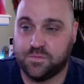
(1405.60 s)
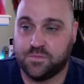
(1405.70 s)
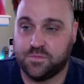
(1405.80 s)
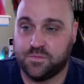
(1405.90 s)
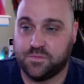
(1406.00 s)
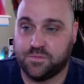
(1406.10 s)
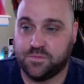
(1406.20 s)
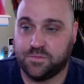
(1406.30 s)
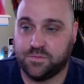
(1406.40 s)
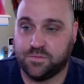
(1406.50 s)

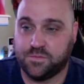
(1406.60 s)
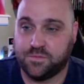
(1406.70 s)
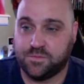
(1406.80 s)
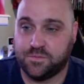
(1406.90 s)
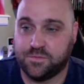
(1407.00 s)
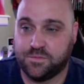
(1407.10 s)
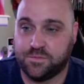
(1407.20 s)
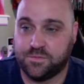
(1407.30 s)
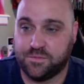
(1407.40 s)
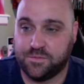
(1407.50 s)

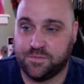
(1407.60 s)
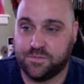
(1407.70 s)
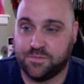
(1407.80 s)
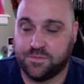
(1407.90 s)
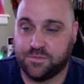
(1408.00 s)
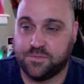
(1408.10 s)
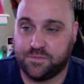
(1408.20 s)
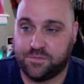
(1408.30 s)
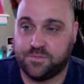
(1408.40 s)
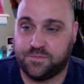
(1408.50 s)

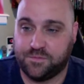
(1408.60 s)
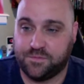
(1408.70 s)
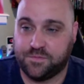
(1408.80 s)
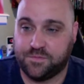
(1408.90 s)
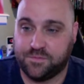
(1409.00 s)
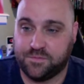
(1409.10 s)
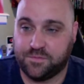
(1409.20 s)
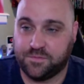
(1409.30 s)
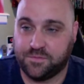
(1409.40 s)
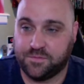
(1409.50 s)

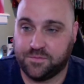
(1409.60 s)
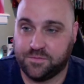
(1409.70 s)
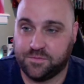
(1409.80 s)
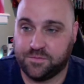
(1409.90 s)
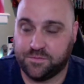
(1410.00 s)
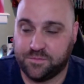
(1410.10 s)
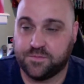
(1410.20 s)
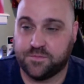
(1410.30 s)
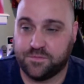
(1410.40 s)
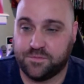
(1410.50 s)

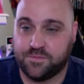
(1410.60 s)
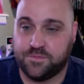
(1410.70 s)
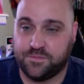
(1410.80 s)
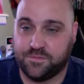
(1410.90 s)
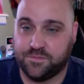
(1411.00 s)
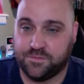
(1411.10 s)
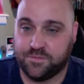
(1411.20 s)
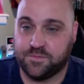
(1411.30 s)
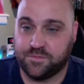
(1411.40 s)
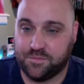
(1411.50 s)

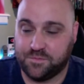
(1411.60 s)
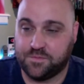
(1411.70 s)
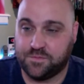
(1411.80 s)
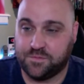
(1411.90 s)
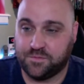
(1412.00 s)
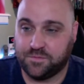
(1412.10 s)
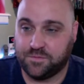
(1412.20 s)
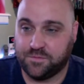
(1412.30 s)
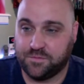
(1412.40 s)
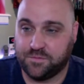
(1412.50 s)

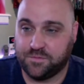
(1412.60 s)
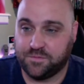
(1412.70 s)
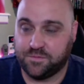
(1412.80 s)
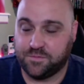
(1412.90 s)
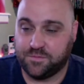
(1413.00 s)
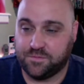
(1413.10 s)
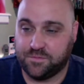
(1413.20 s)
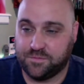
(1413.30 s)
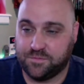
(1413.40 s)
(silent)